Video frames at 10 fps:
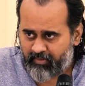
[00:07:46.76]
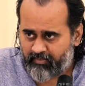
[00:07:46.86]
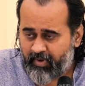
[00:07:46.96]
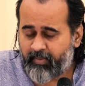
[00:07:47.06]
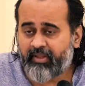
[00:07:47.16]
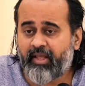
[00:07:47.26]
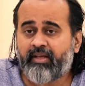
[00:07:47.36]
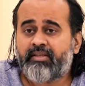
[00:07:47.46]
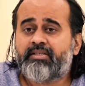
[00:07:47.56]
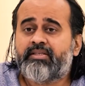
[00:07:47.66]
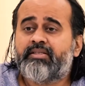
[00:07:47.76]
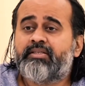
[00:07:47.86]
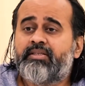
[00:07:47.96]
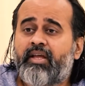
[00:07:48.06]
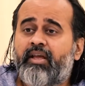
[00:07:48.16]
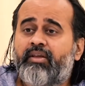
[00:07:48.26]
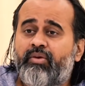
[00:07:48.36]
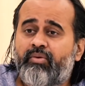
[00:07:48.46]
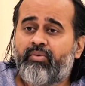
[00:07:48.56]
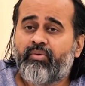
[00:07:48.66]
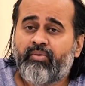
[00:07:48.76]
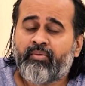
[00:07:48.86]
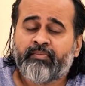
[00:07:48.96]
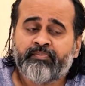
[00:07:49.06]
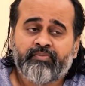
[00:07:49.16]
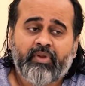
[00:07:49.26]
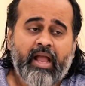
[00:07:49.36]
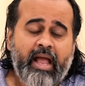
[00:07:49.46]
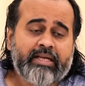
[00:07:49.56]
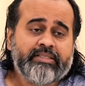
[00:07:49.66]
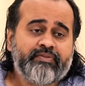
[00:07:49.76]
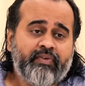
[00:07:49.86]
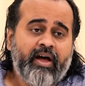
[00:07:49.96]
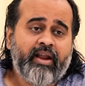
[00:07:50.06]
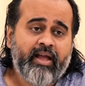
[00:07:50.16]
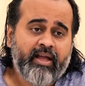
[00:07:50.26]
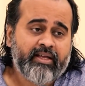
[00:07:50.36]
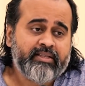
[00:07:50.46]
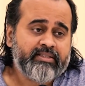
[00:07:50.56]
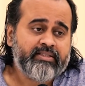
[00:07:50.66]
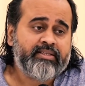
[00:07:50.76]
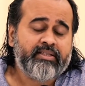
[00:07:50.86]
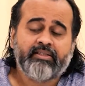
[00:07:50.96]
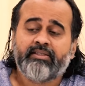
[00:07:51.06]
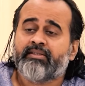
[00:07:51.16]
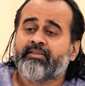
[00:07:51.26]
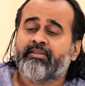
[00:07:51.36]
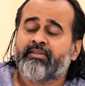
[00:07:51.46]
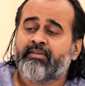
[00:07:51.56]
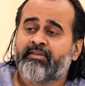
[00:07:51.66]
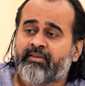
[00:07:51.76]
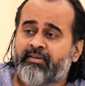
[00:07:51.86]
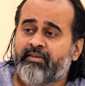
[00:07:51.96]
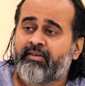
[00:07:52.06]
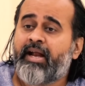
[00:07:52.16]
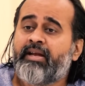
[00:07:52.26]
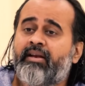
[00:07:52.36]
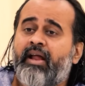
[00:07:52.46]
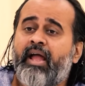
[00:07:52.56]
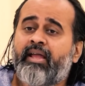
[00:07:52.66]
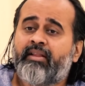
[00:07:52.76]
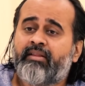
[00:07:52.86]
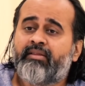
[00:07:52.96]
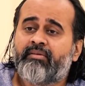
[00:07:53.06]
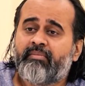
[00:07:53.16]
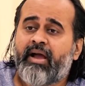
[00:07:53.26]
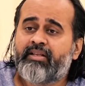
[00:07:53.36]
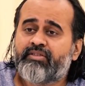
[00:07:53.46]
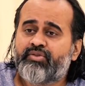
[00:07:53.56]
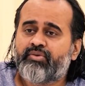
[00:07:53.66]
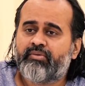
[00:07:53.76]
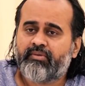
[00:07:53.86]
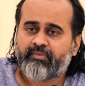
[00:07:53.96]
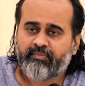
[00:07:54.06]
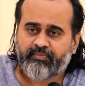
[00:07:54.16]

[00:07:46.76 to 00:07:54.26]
Maybe things take you as far as the 99th milestone